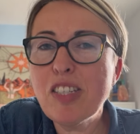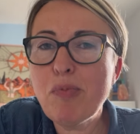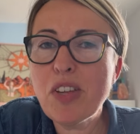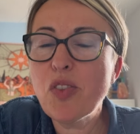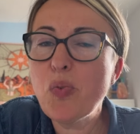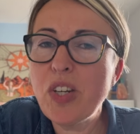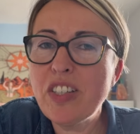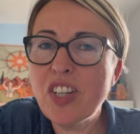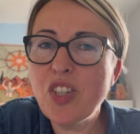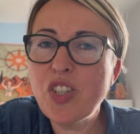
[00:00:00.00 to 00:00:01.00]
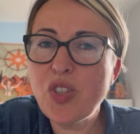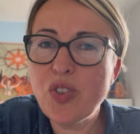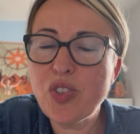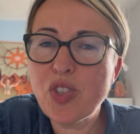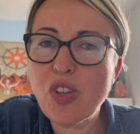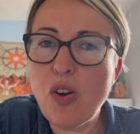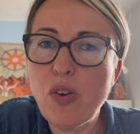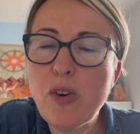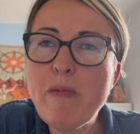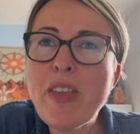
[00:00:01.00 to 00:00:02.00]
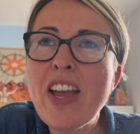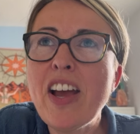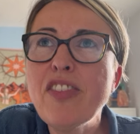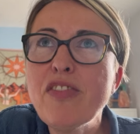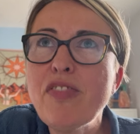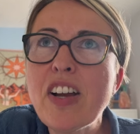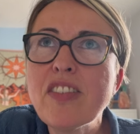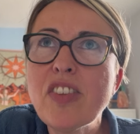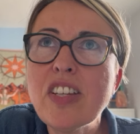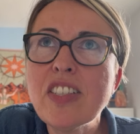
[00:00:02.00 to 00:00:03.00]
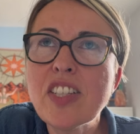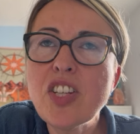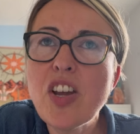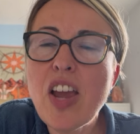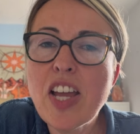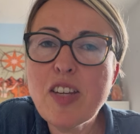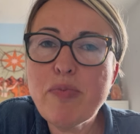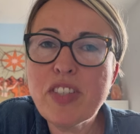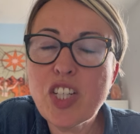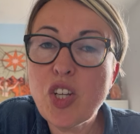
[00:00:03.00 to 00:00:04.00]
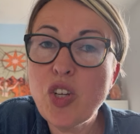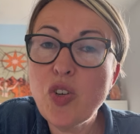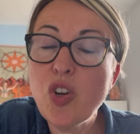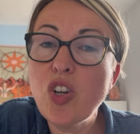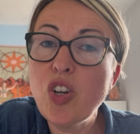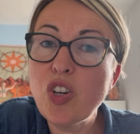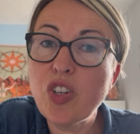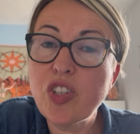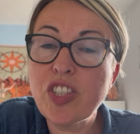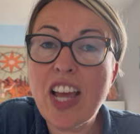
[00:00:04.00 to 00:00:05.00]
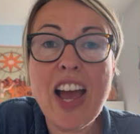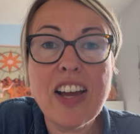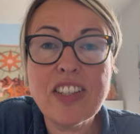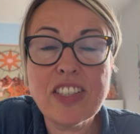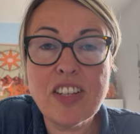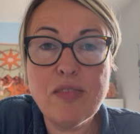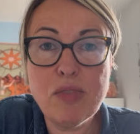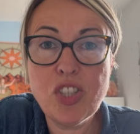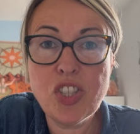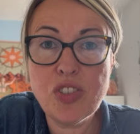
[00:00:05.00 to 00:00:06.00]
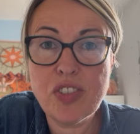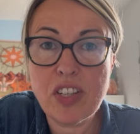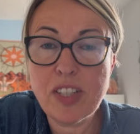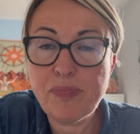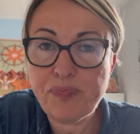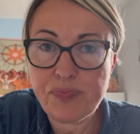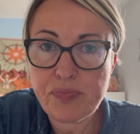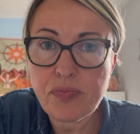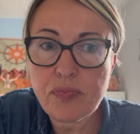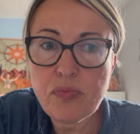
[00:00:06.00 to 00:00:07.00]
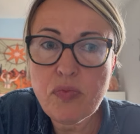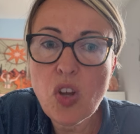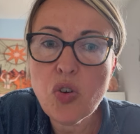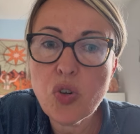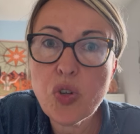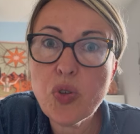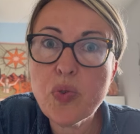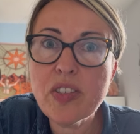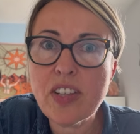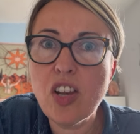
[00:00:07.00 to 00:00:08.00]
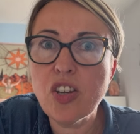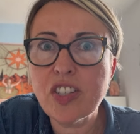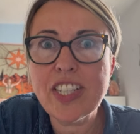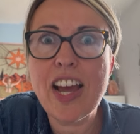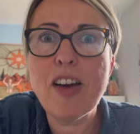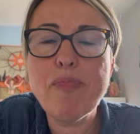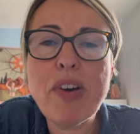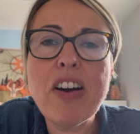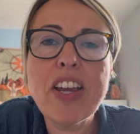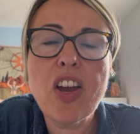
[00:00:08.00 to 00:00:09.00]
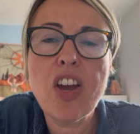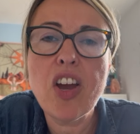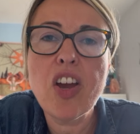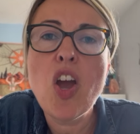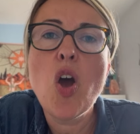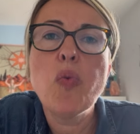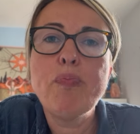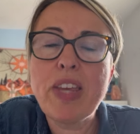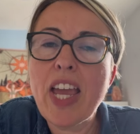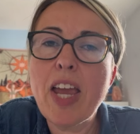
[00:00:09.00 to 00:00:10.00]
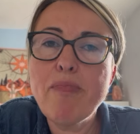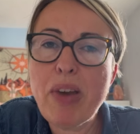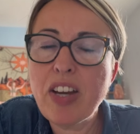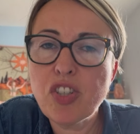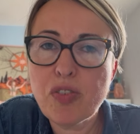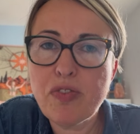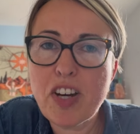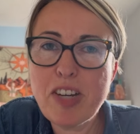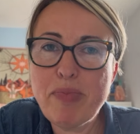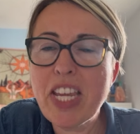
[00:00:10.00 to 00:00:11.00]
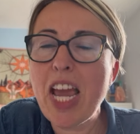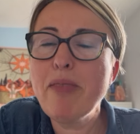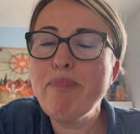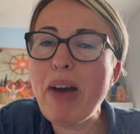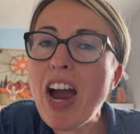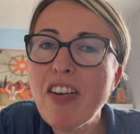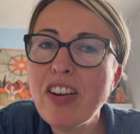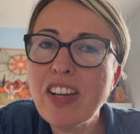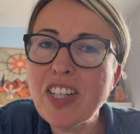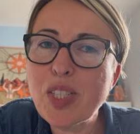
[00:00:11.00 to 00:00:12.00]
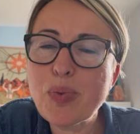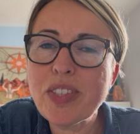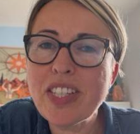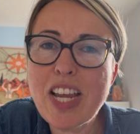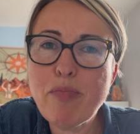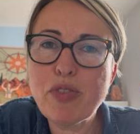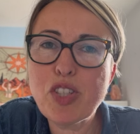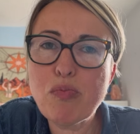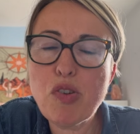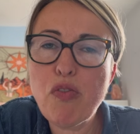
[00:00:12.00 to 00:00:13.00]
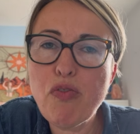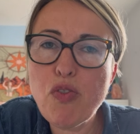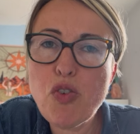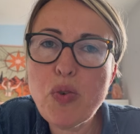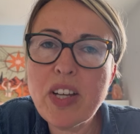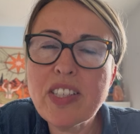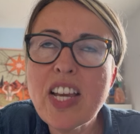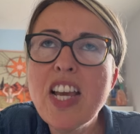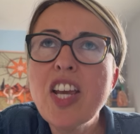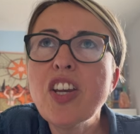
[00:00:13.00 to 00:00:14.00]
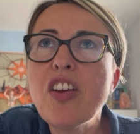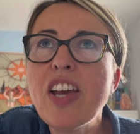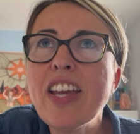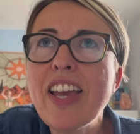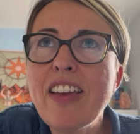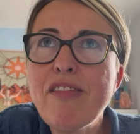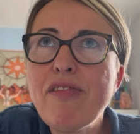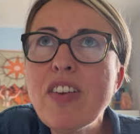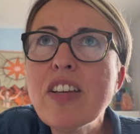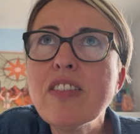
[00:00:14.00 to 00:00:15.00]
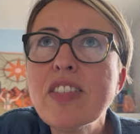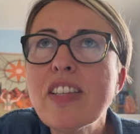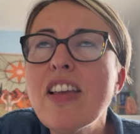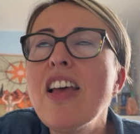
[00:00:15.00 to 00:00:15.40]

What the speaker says: being the window to the soul, and the fact that, you know, anybody who looked at Medusa or who was looked at by her became petrified, became paralyzed, was unable to move forward. You know, it feels